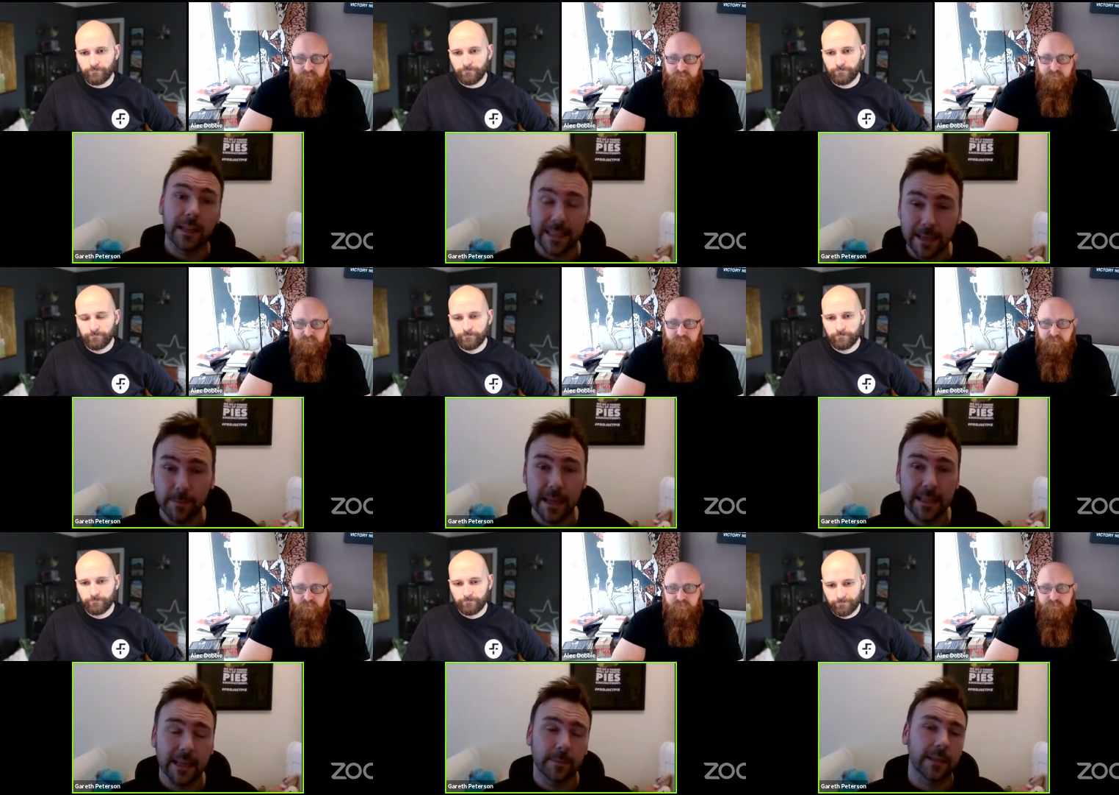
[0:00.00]
Speaker 1: good idea. Send me a
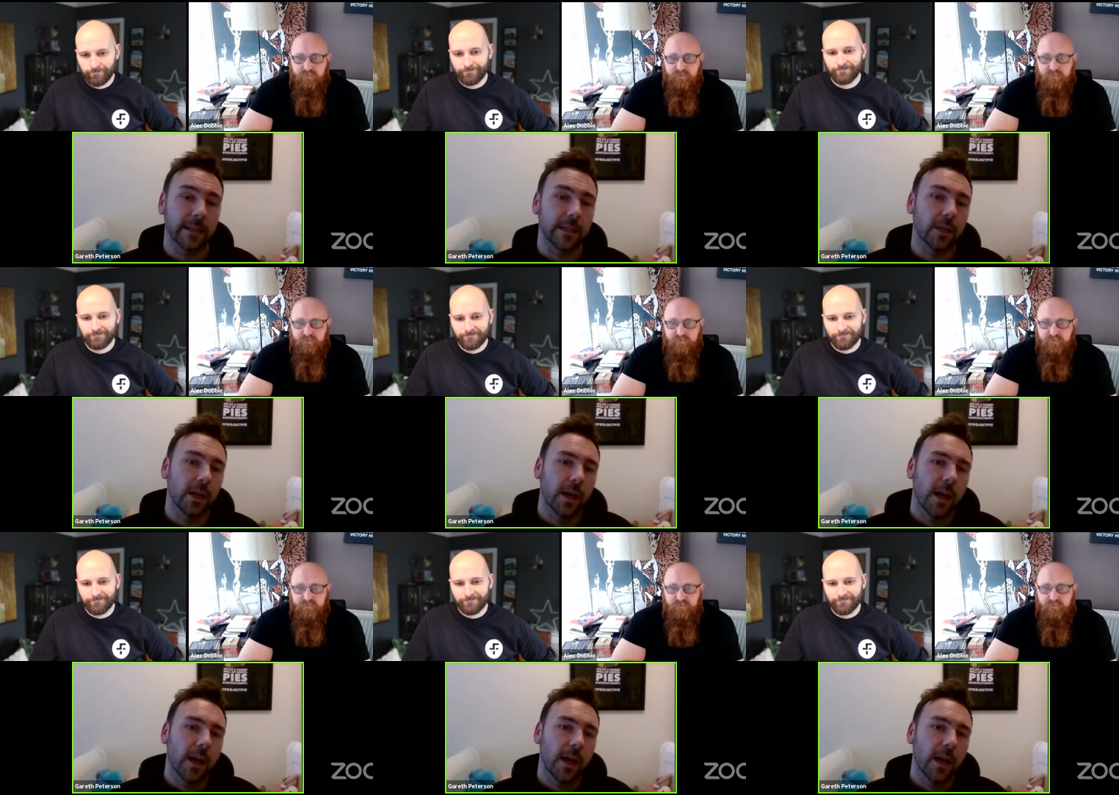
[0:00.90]
text message,